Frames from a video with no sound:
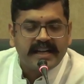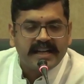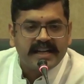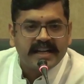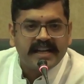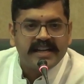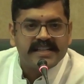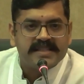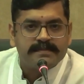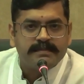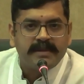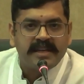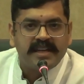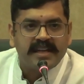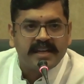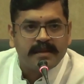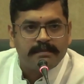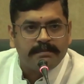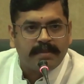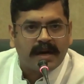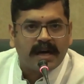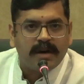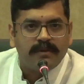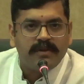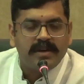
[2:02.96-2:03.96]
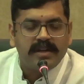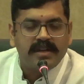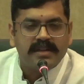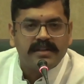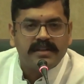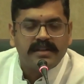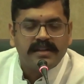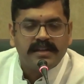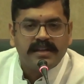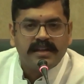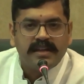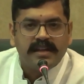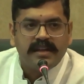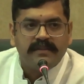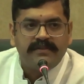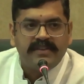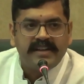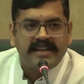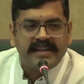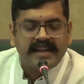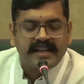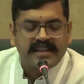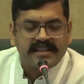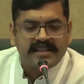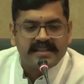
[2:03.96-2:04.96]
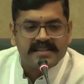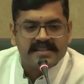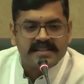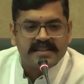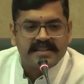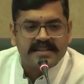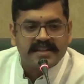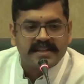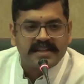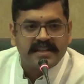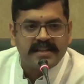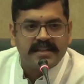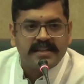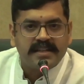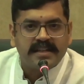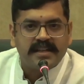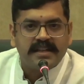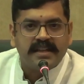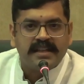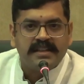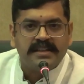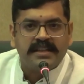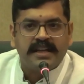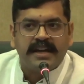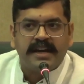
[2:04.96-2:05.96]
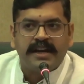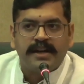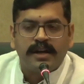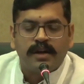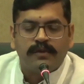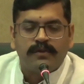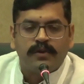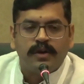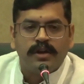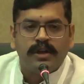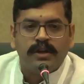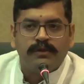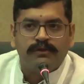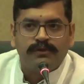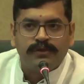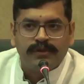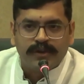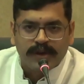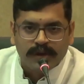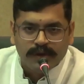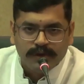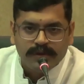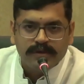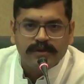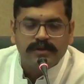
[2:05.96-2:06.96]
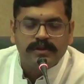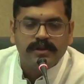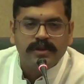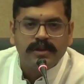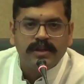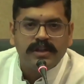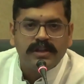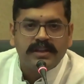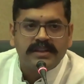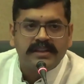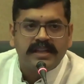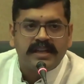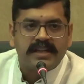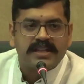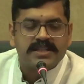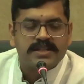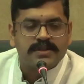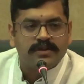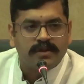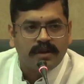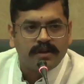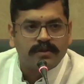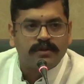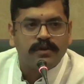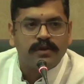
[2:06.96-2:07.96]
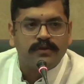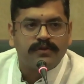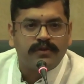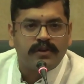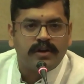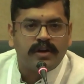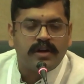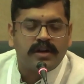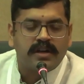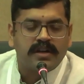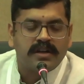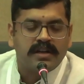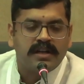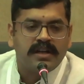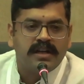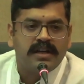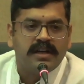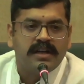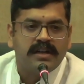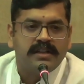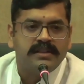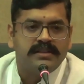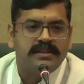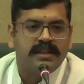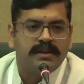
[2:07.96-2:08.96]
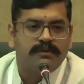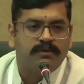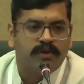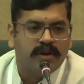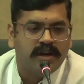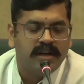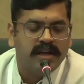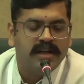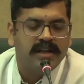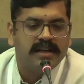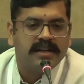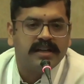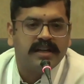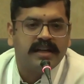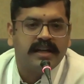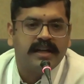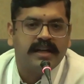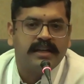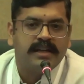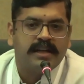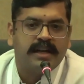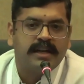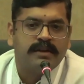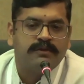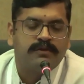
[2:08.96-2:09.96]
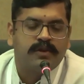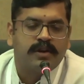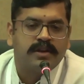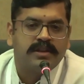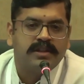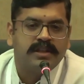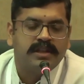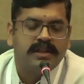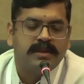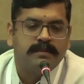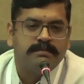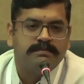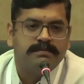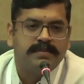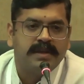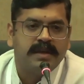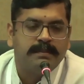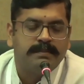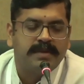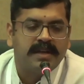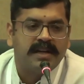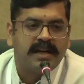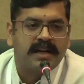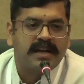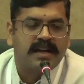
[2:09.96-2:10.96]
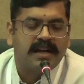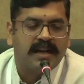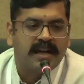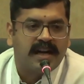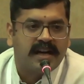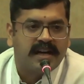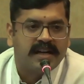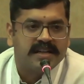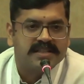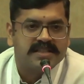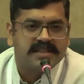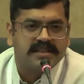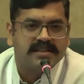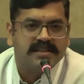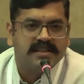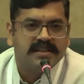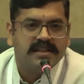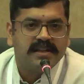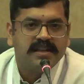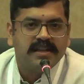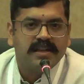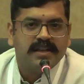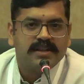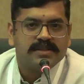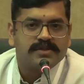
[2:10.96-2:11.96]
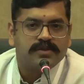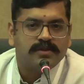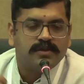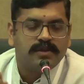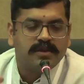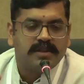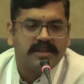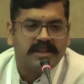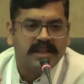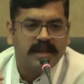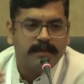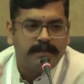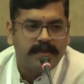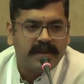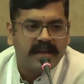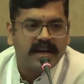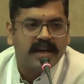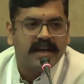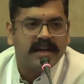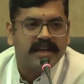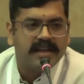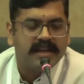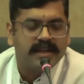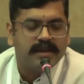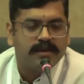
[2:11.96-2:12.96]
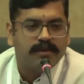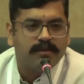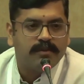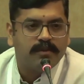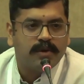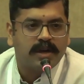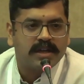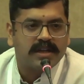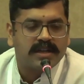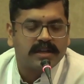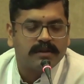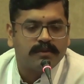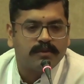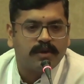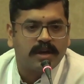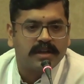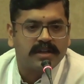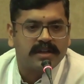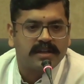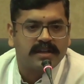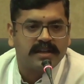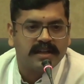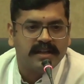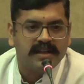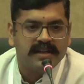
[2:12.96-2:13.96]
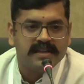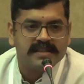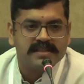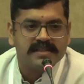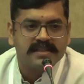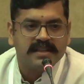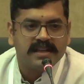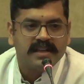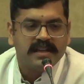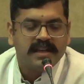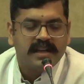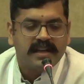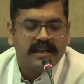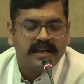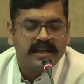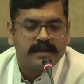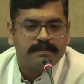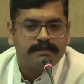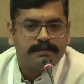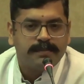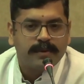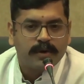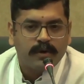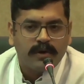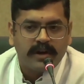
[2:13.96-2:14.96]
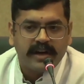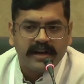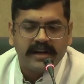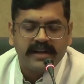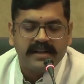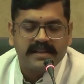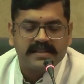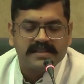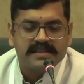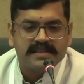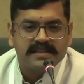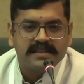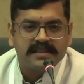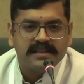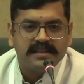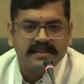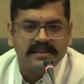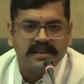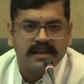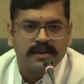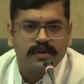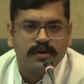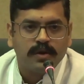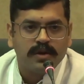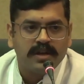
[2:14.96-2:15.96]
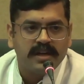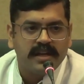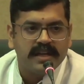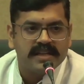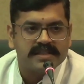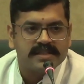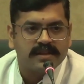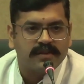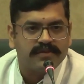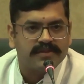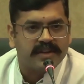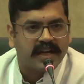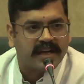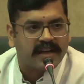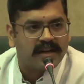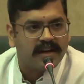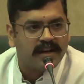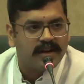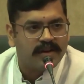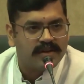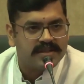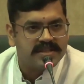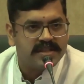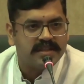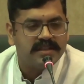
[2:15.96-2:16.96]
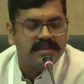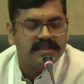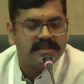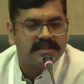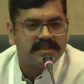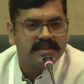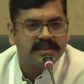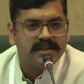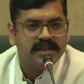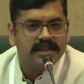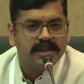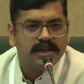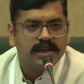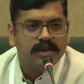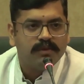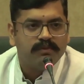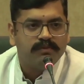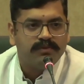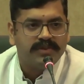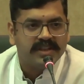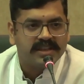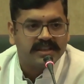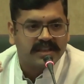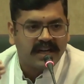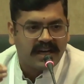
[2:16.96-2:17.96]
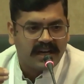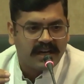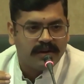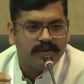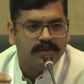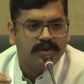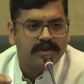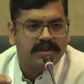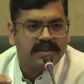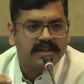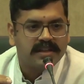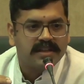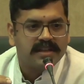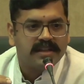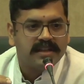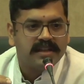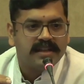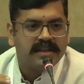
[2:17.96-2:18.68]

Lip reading: data is money and power, if it gets concentrated in the hand of only few, that is not good for the world and for the people at large. So DPI, what does, it provides the goodness of technology without